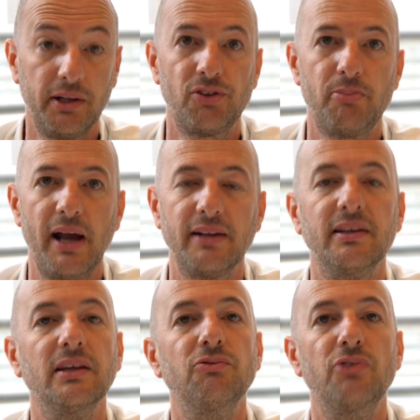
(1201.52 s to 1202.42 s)

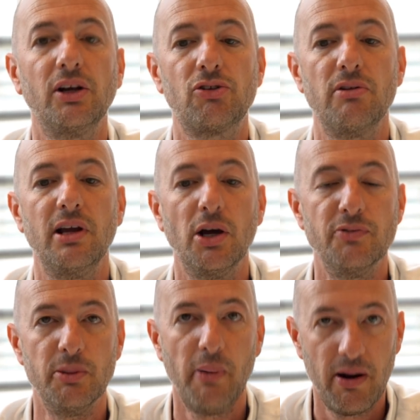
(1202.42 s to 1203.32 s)
unexpected victory
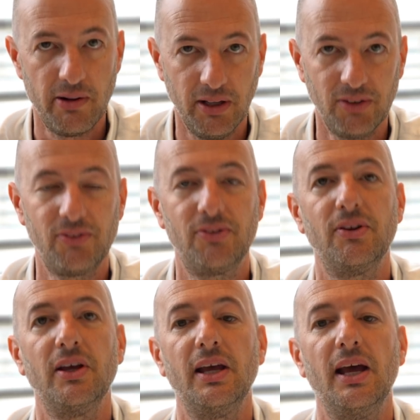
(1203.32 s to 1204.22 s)
over the Peronists
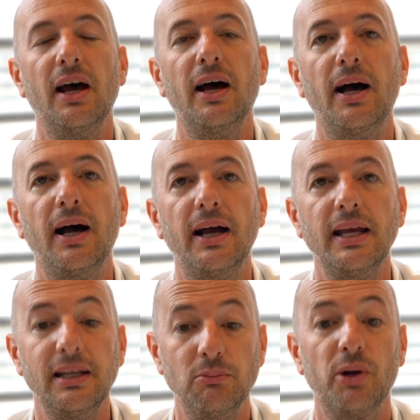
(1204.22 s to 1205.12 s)

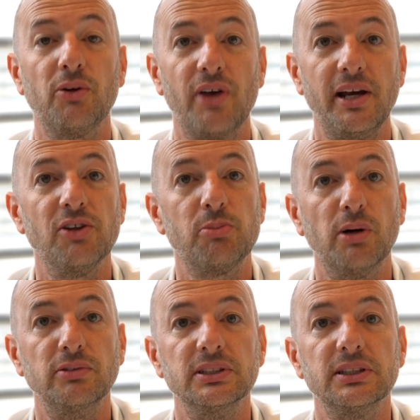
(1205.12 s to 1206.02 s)
in Buenos Aires
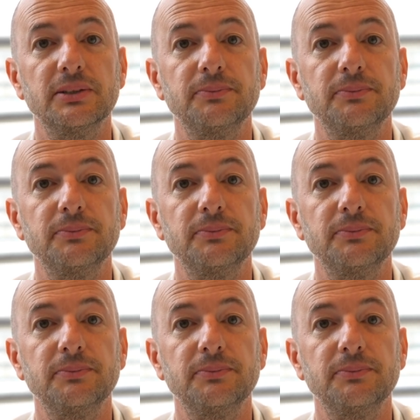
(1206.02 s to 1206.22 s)
province.